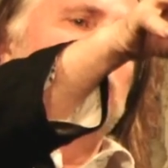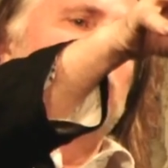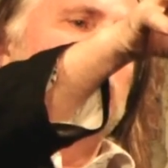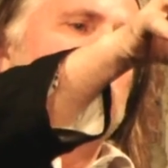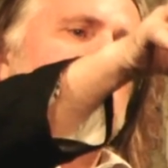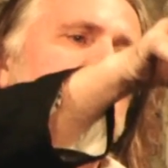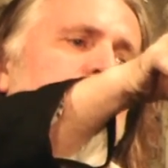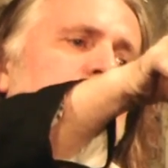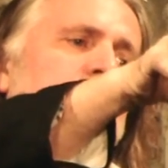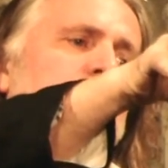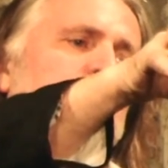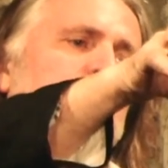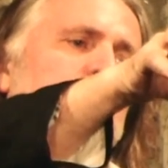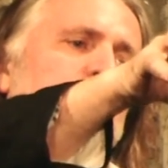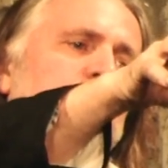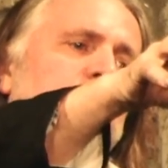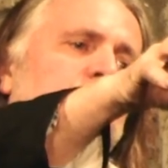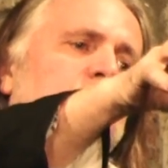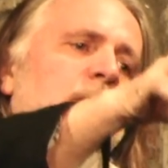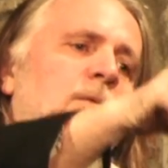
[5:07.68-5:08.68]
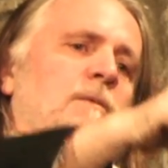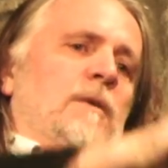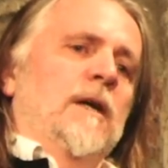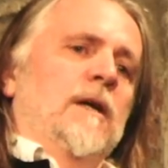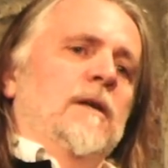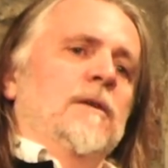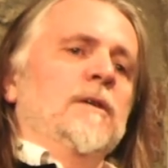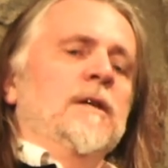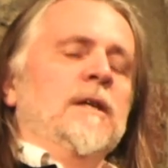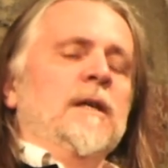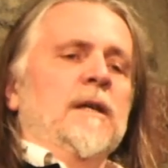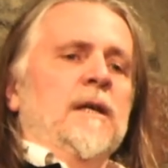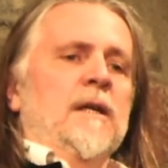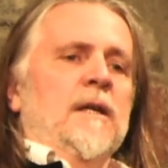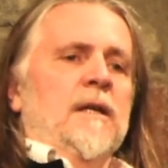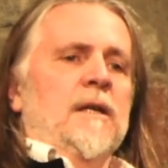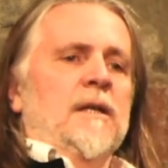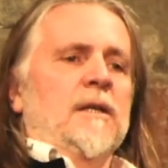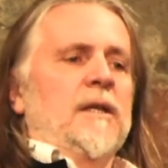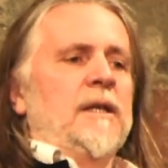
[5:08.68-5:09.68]
filmmaker sitting in the front row,
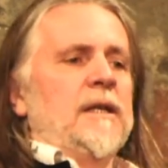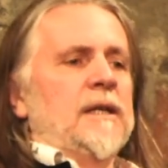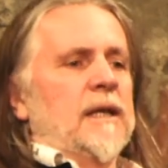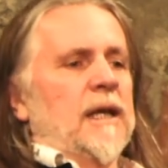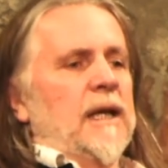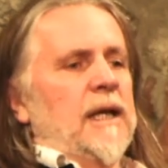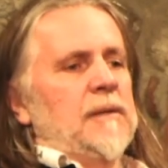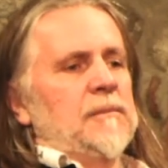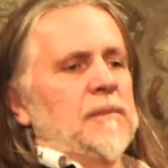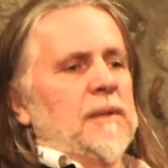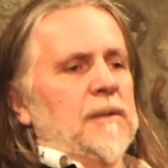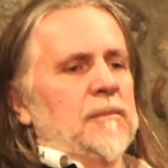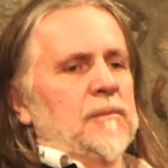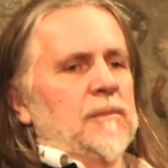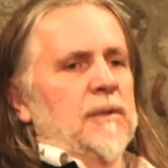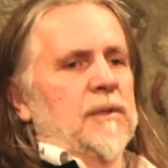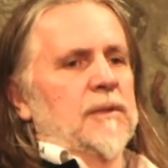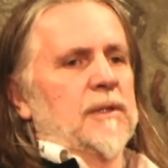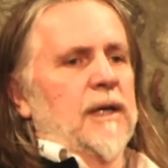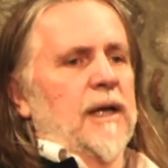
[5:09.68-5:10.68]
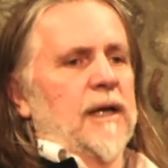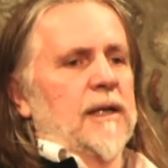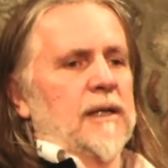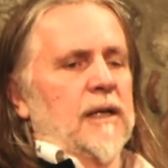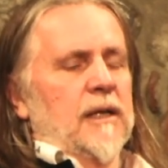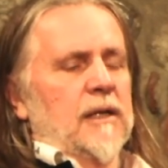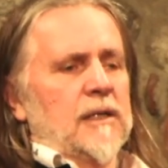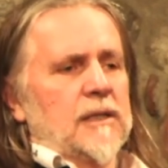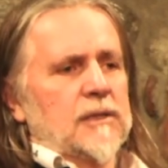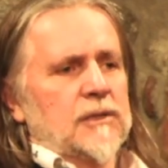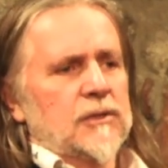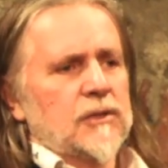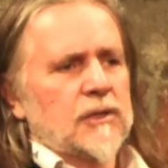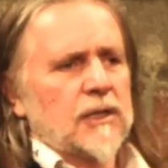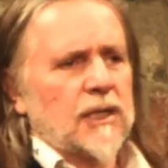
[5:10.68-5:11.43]
and he came up with that. And I